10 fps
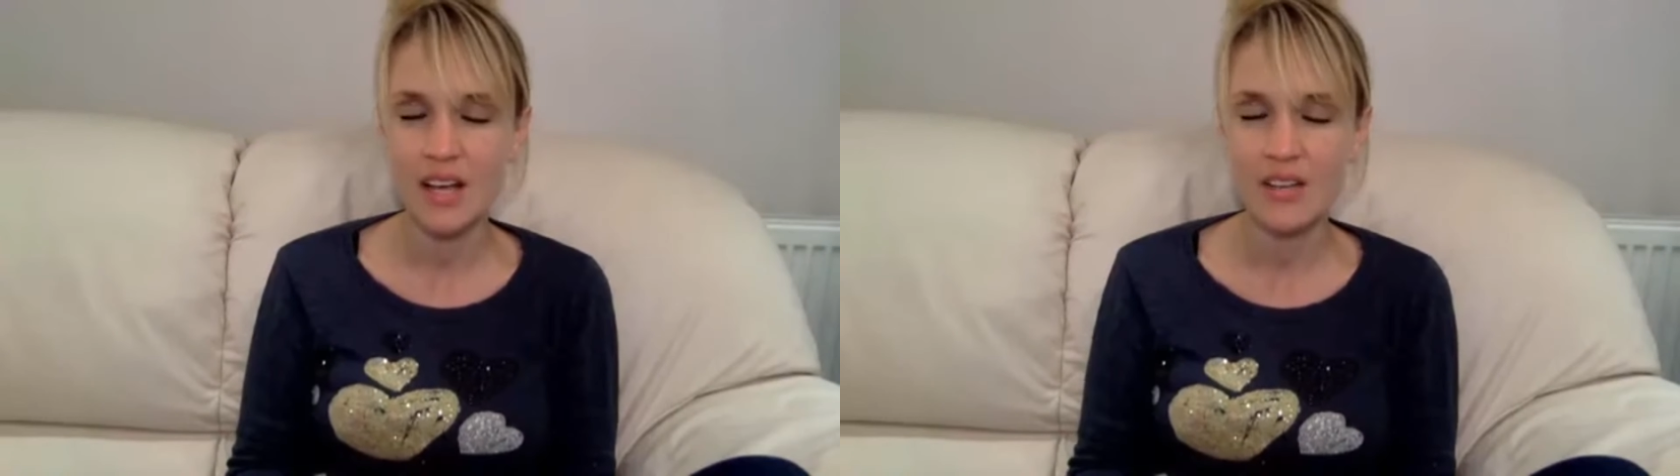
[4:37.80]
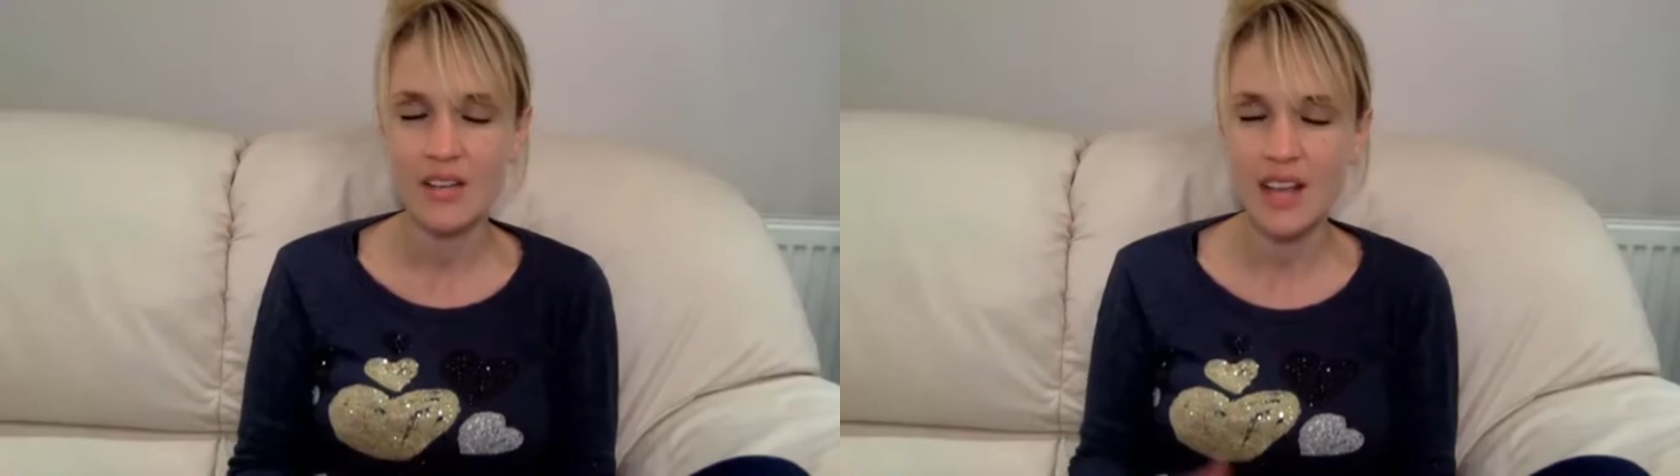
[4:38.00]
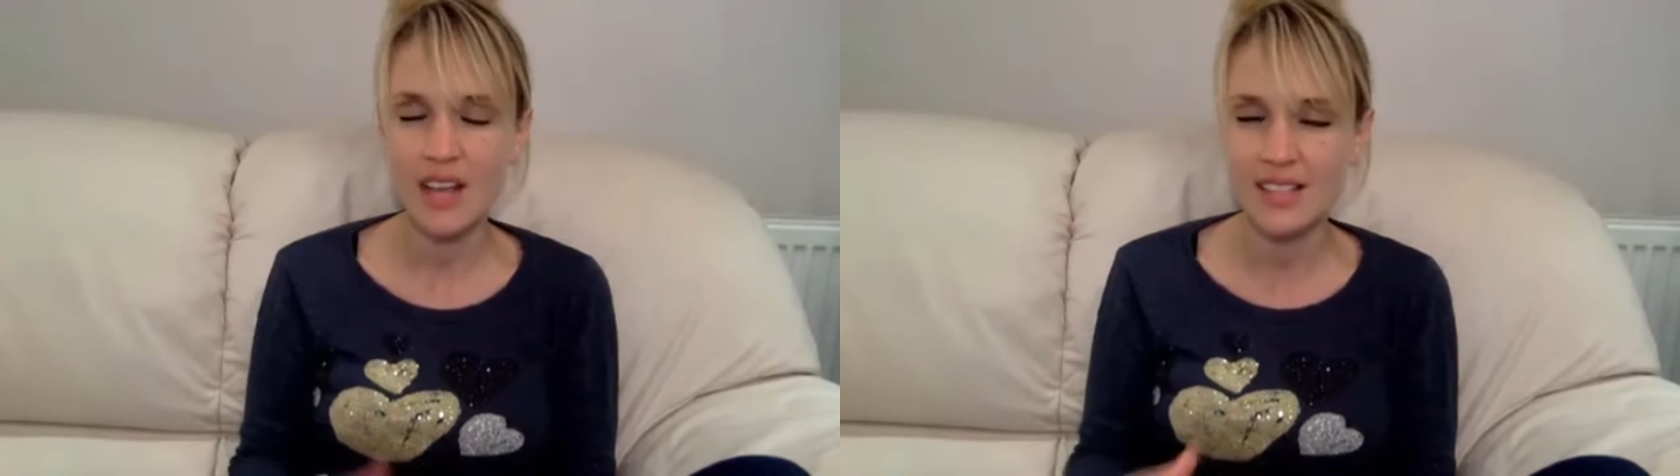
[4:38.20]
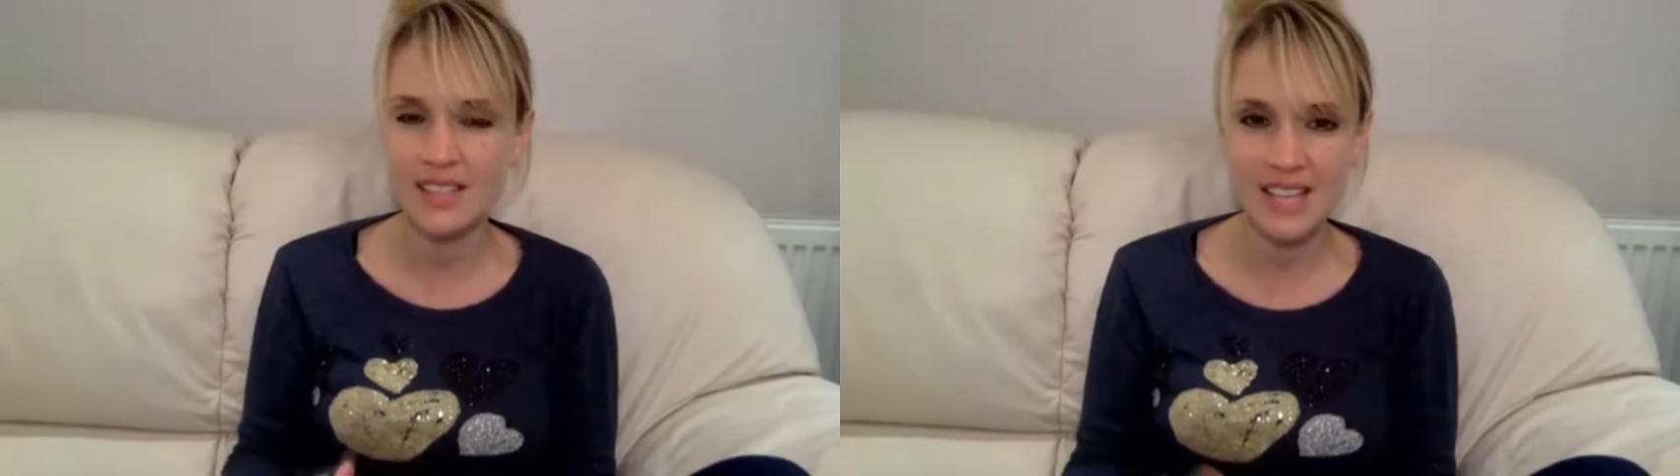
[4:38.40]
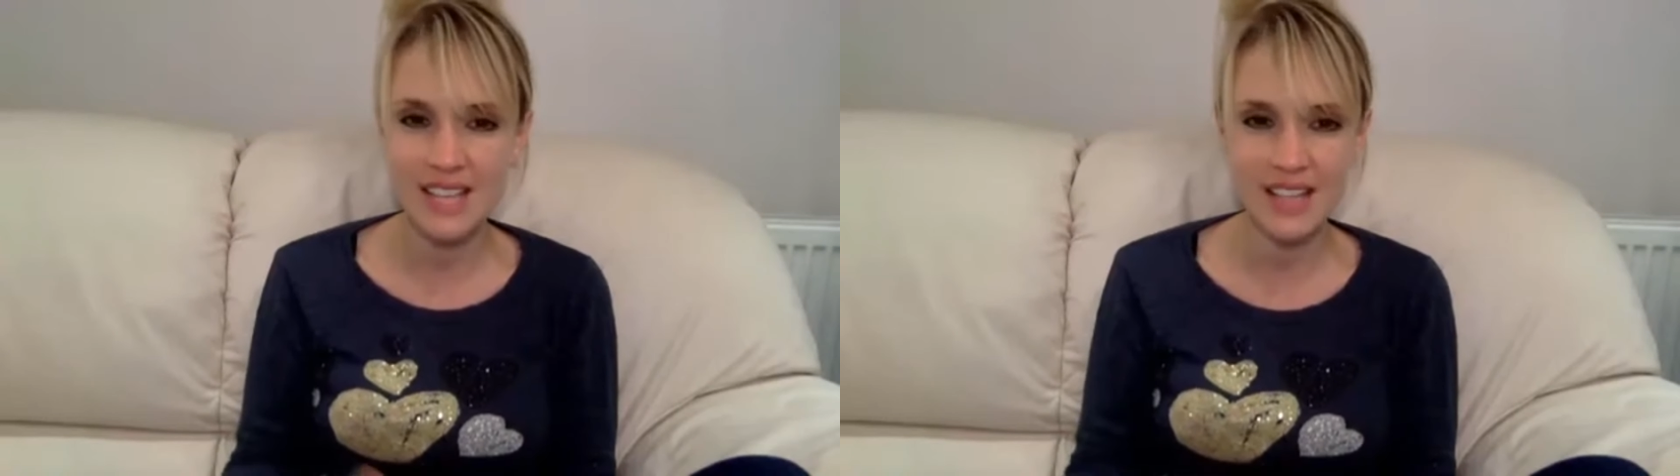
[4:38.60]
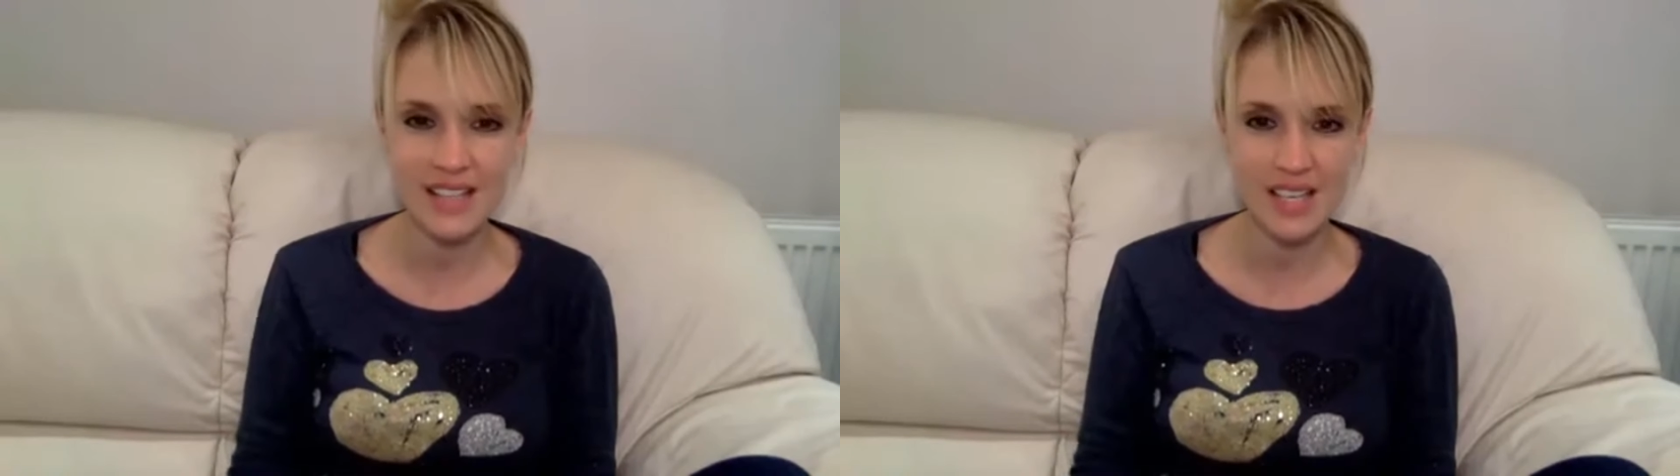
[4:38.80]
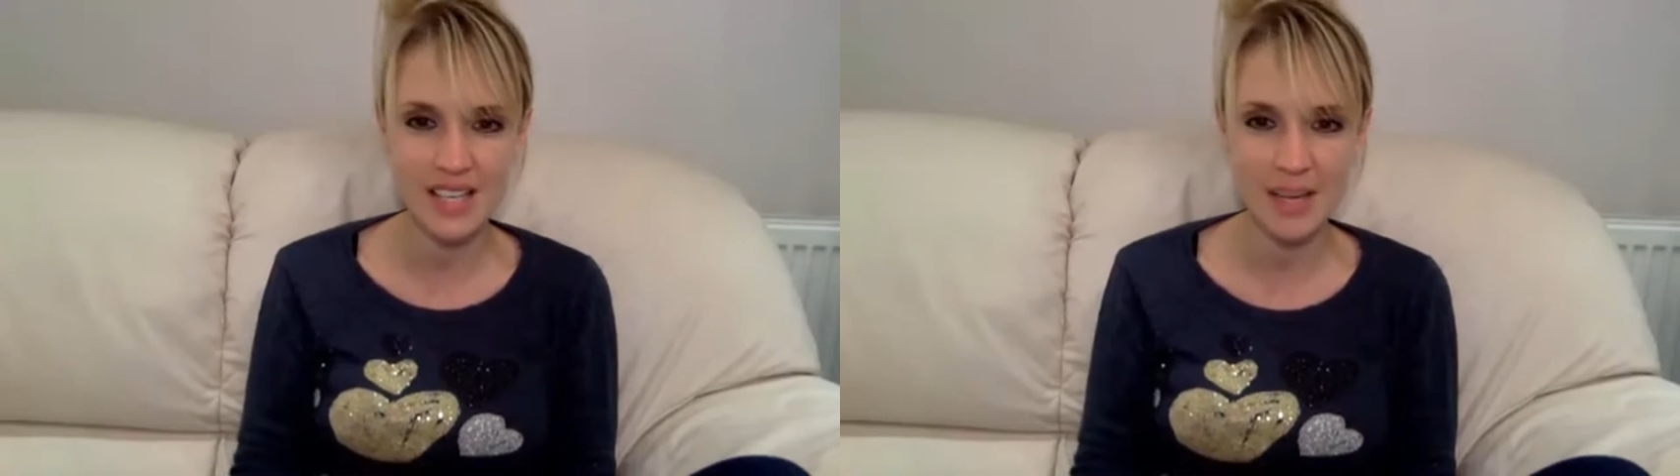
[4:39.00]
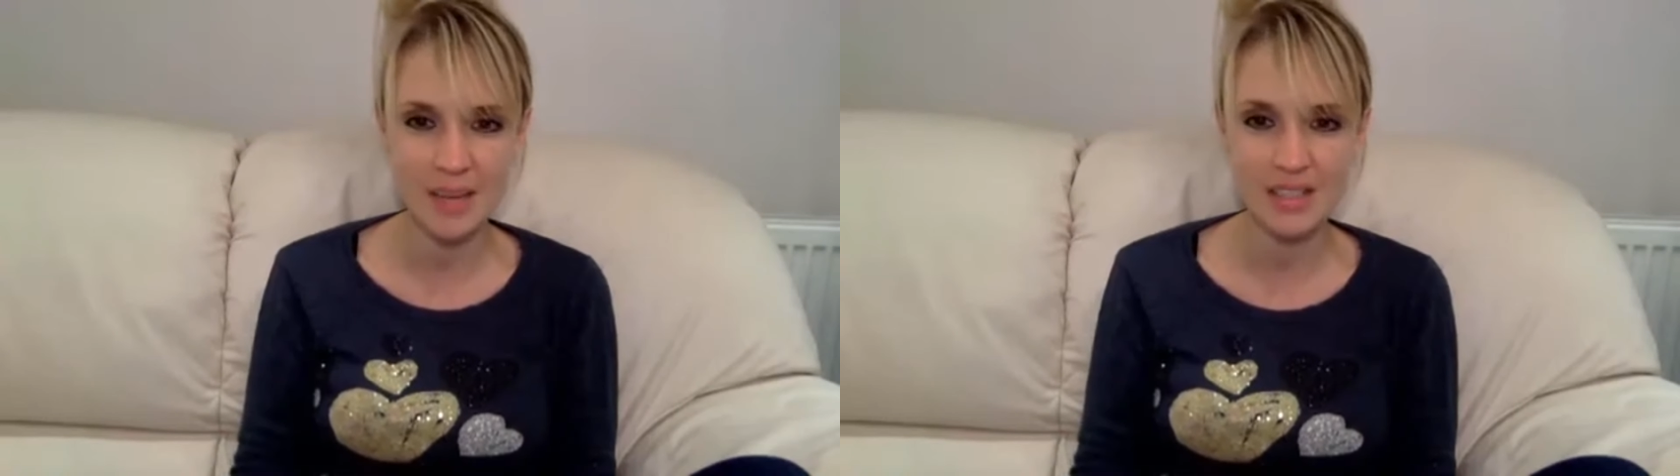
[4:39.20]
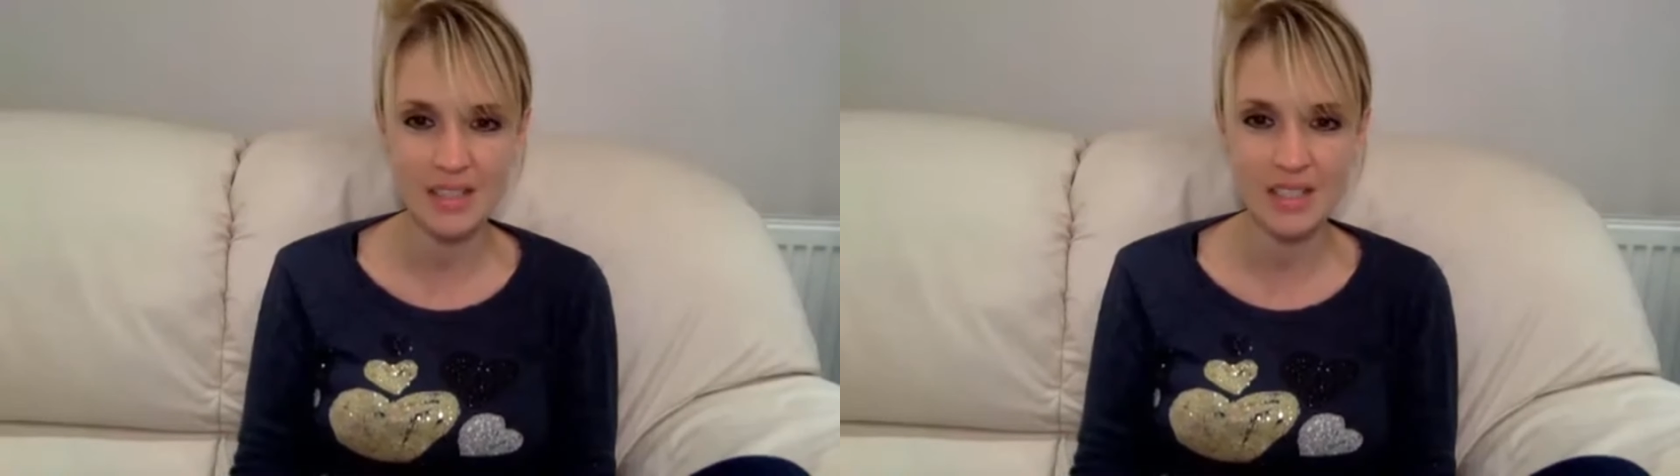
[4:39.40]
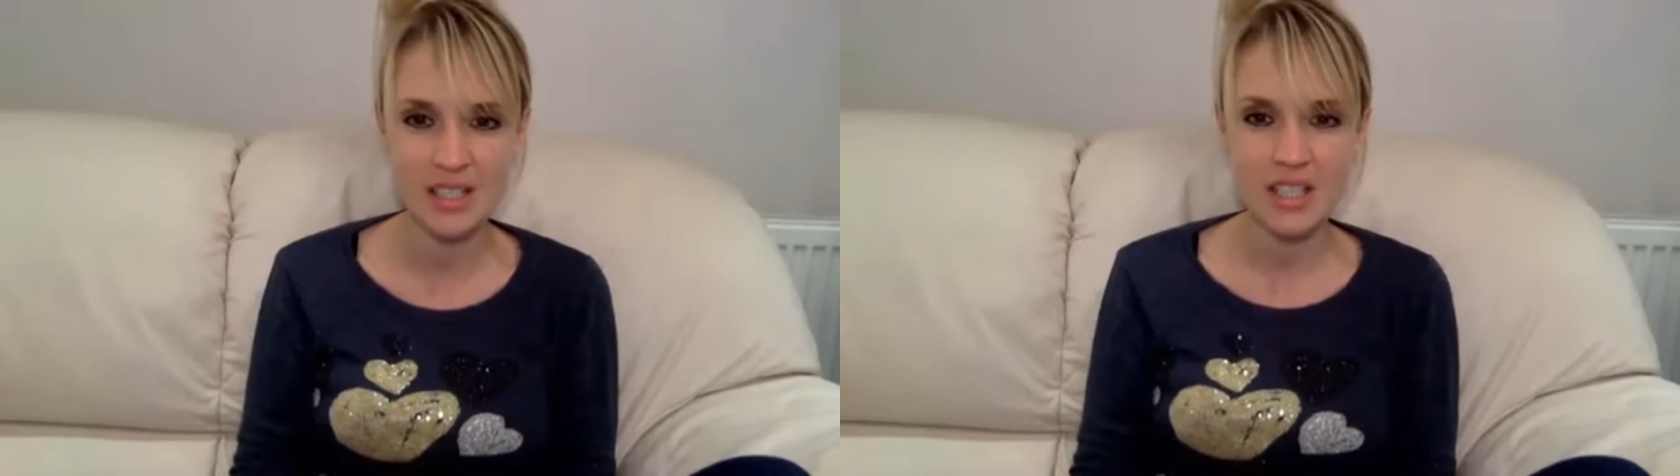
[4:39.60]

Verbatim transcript: you have to understand the dynamics